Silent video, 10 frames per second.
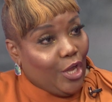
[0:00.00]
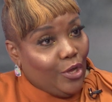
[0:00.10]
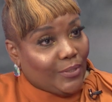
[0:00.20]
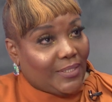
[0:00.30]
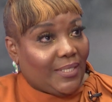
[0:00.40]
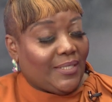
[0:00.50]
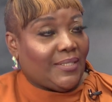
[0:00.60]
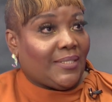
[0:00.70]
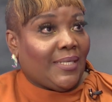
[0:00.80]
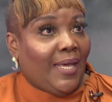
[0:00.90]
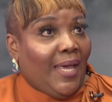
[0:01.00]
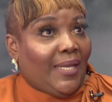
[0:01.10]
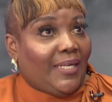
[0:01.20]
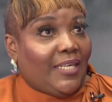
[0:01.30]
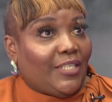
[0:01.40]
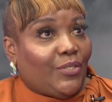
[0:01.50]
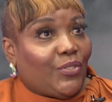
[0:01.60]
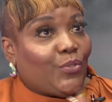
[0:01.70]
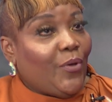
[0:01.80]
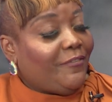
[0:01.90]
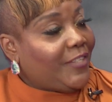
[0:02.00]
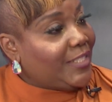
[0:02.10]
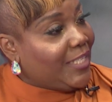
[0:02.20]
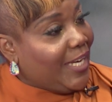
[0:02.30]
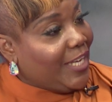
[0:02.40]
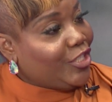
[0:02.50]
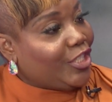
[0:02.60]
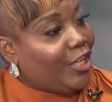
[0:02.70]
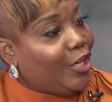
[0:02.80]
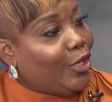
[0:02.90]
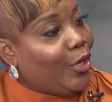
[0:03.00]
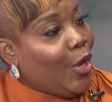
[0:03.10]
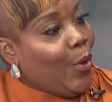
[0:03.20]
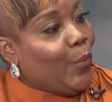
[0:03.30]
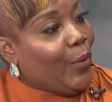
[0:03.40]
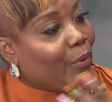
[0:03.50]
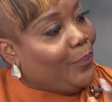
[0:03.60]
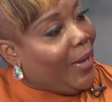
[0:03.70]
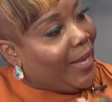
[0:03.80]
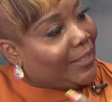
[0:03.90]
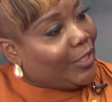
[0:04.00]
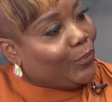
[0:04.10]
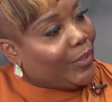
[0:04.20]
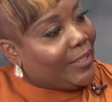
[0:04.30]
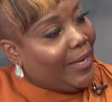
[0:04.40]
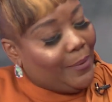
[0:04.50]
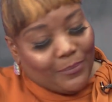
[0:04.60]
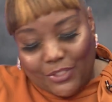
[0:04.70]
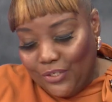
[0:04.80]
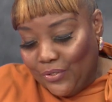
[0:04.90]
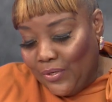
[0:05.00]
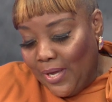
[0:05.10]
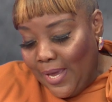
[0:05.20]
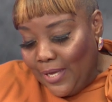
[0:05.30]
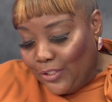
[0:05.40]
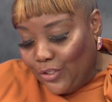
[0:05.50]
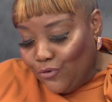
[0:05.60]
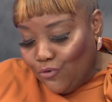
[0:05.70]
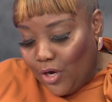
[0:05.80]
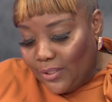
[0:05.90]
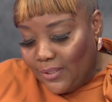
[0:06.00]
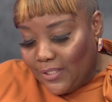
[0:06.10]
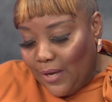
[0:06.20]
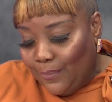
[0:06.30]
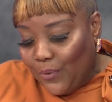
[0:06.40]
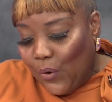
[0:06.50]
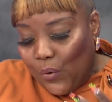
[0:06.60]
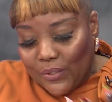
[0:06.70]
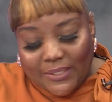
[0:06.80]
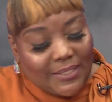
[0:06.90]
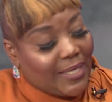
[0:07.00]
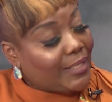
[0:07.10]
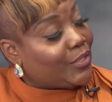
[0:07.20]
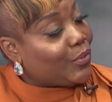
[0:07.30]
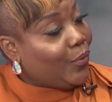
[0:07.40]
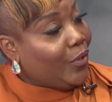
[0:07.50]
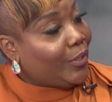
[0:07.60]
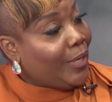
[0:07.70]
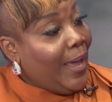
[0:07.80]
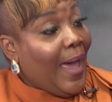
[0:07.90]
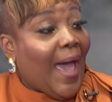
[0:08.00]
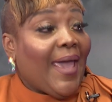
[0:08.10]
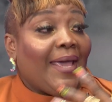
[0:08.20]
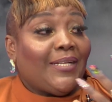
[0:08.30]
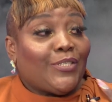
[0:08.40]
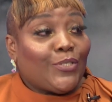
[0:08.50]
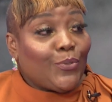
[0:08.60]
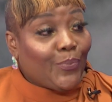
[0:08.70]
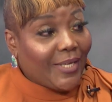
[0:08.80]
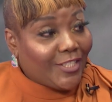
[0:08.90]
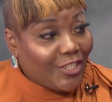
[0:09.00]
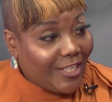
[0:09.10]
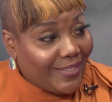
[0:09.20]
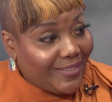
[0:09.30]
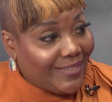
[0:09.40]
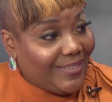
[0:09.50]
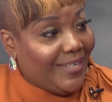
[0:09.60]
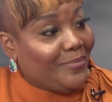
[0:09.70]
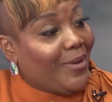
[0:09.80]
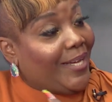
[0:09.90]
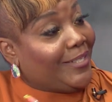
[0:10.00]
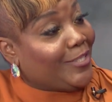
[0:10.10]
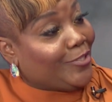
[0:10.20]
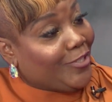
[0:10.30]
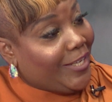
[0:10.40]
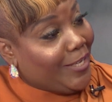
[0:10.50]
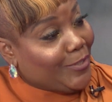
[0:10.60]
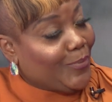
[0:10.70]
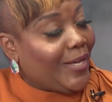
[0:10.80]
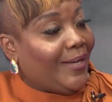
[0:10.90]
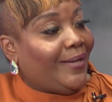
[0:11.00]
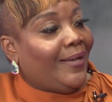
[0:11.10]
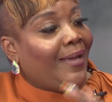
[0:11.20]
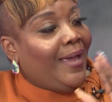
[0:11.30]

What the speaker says: councils, the Swift International, where we partnered with them to run some courses and so on. I held soup kitchens in my district as well,